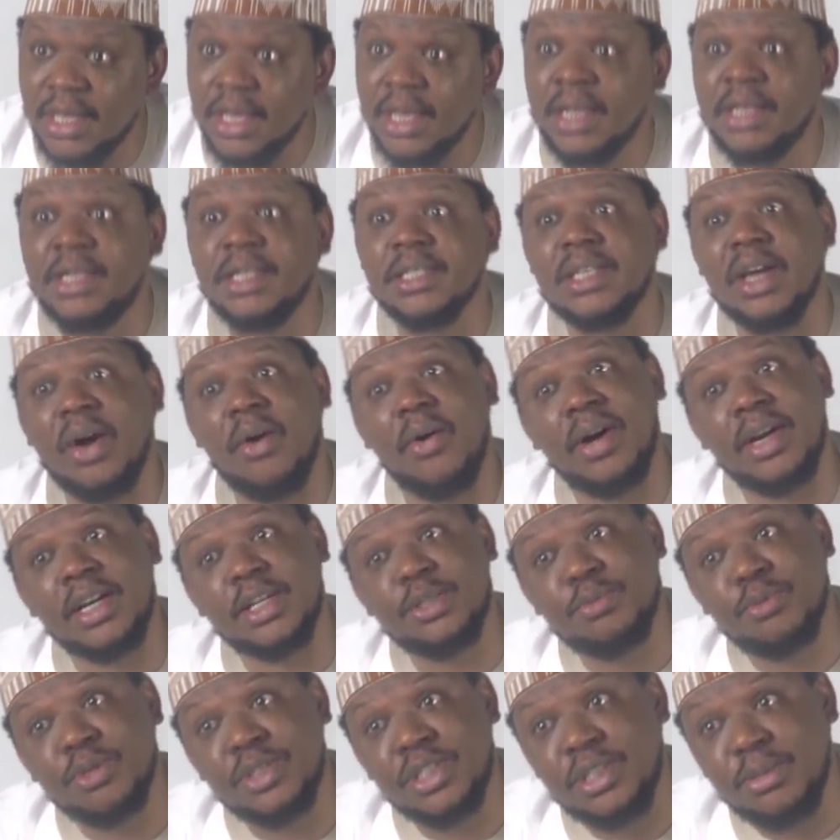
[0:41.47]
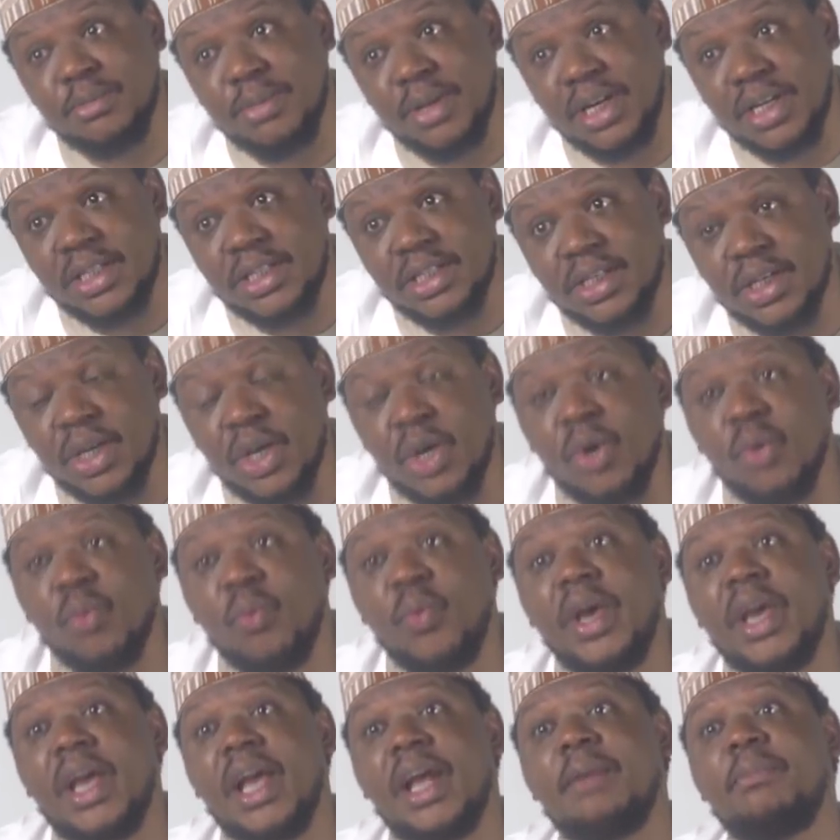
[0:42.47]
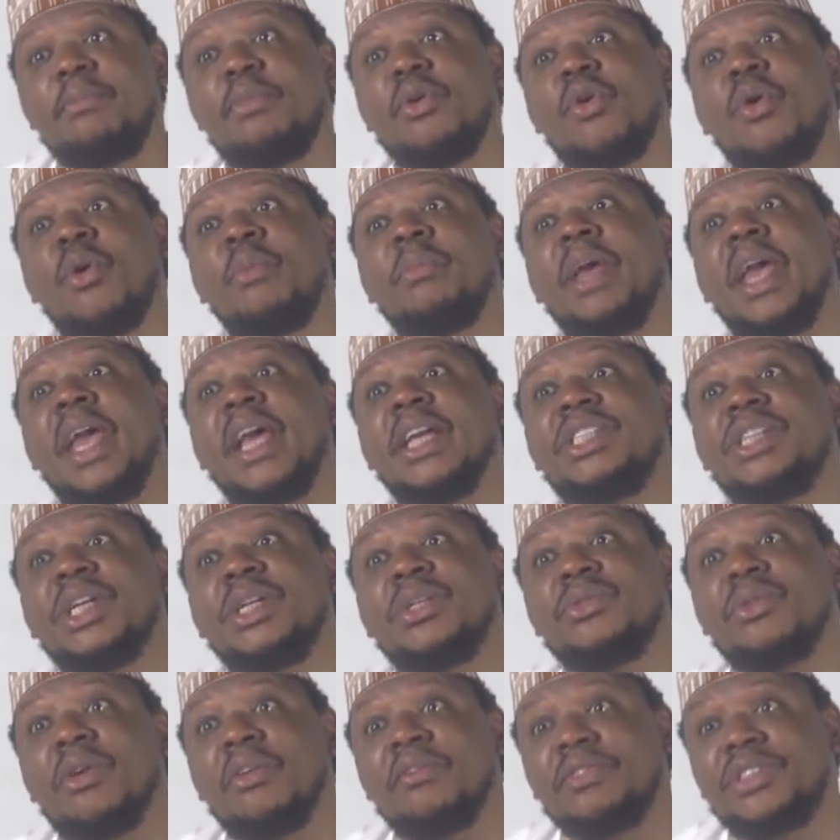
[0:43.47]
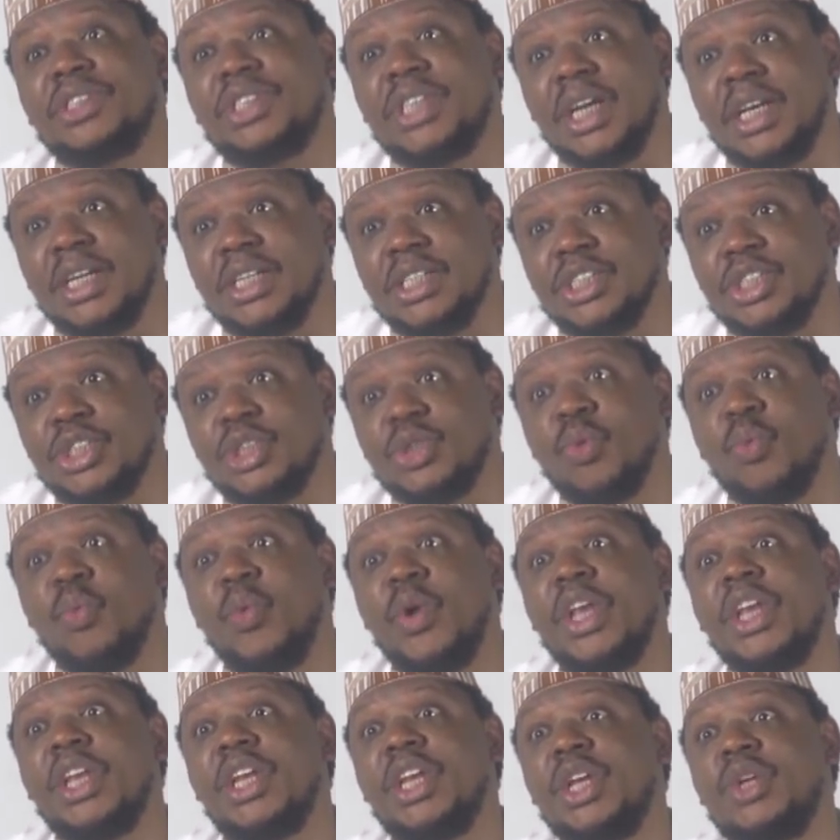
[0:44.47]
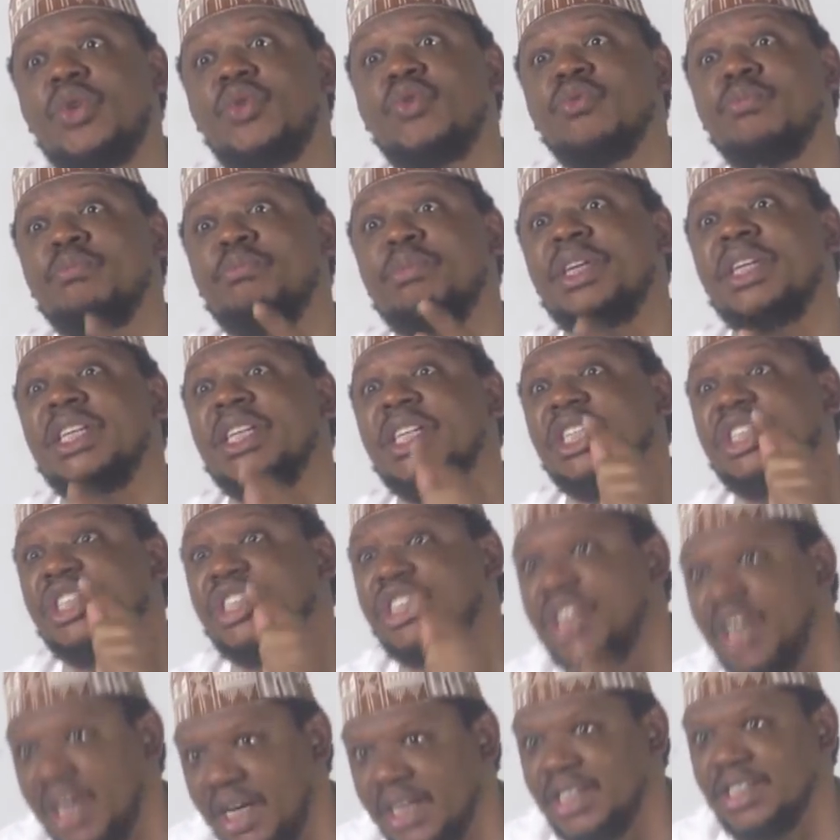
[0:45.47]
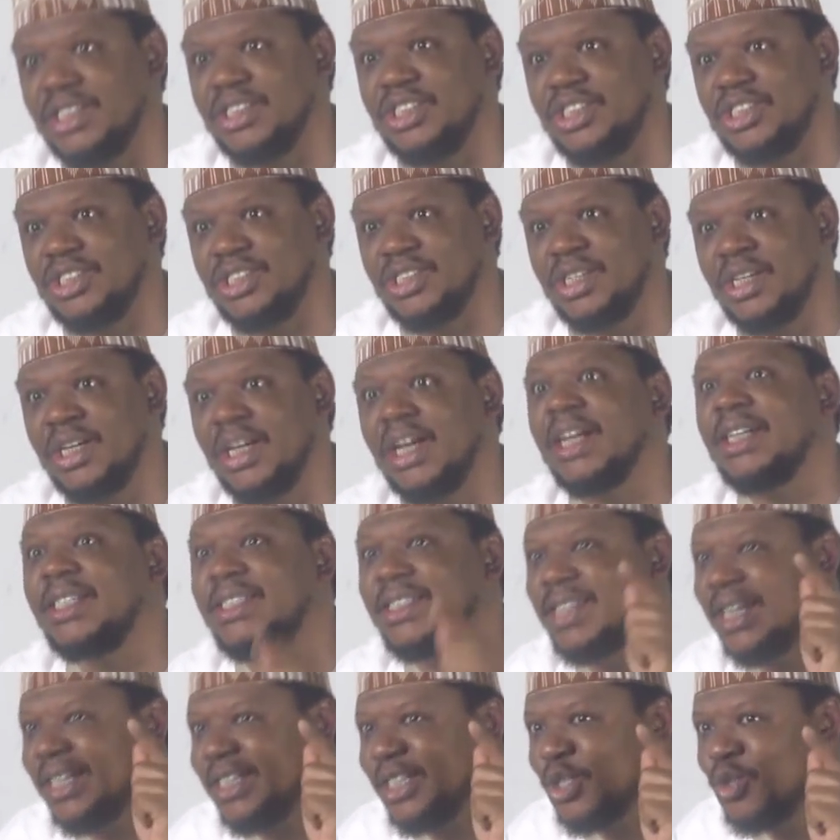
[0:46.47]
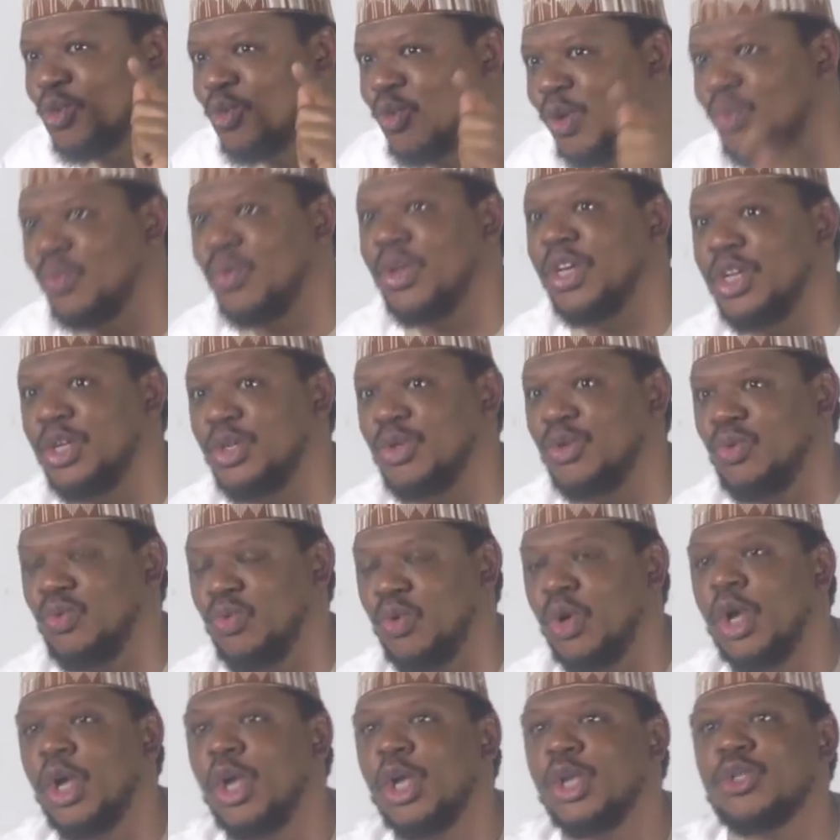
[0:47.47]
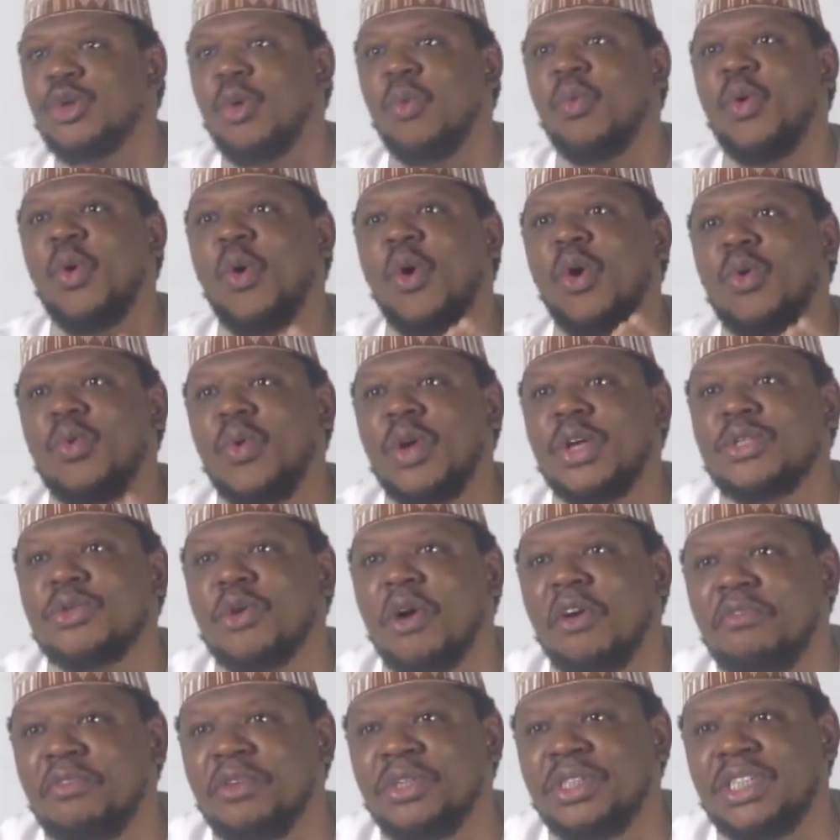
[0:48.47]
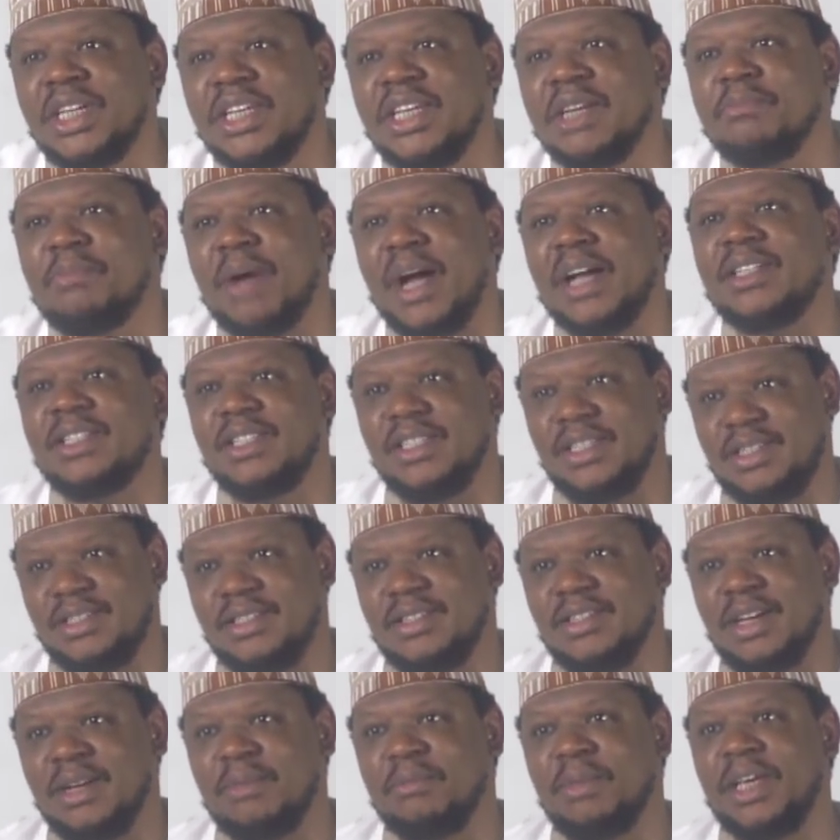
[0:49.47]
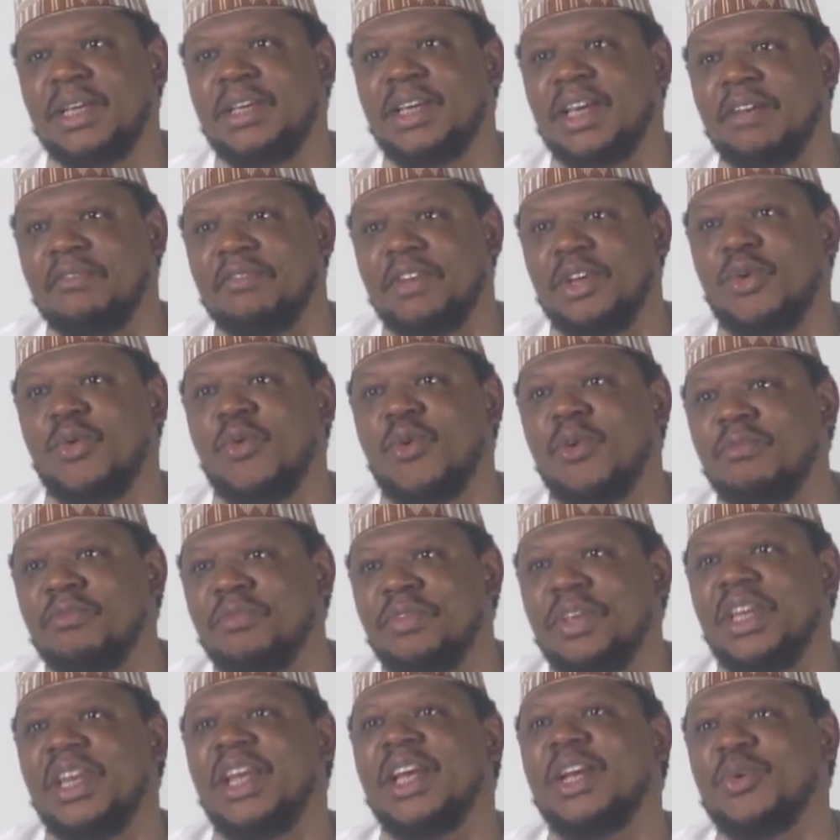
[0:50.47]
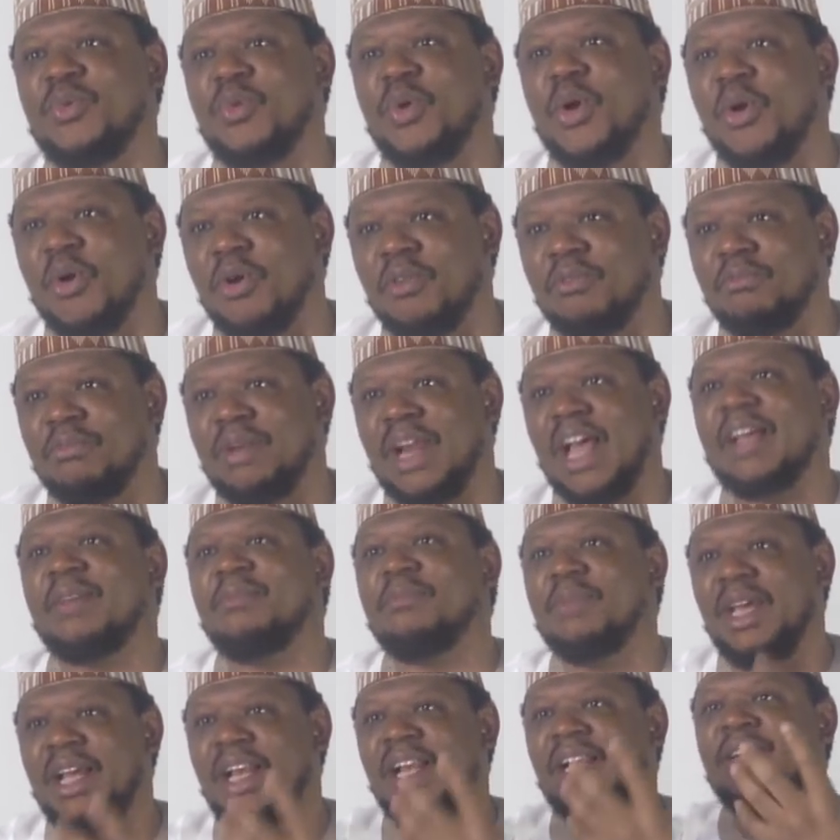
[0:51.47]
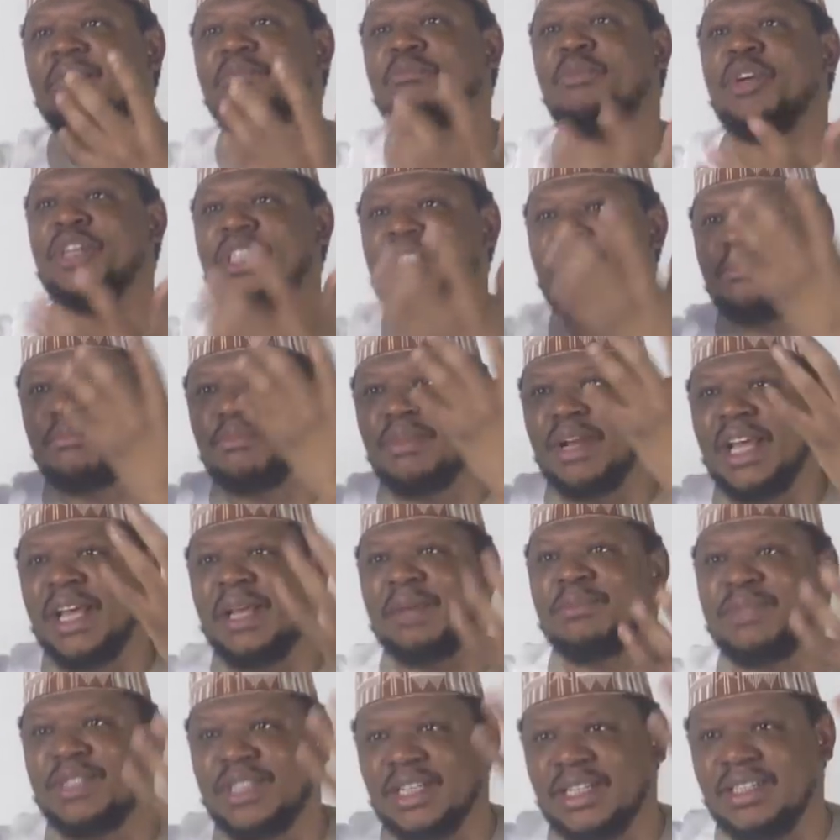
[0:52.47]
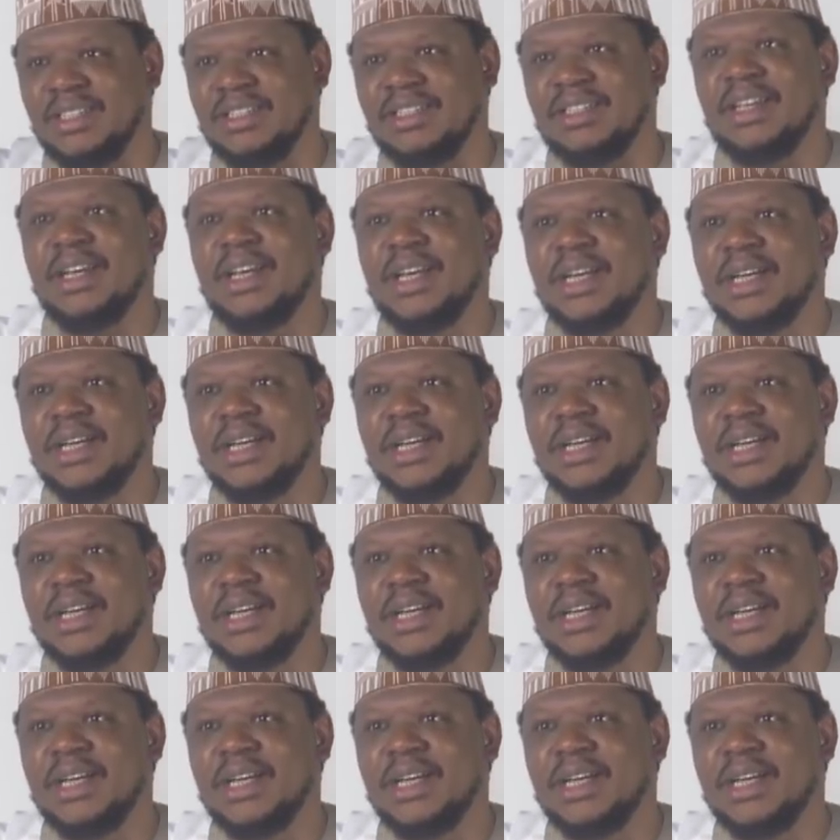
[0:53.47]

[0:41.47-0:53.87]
It is our responsibility. We can't become agent of change. We need to be the change. And that is what we need to do. So we always often take a backseat and make a very convenient way of blackmail and pointing blames and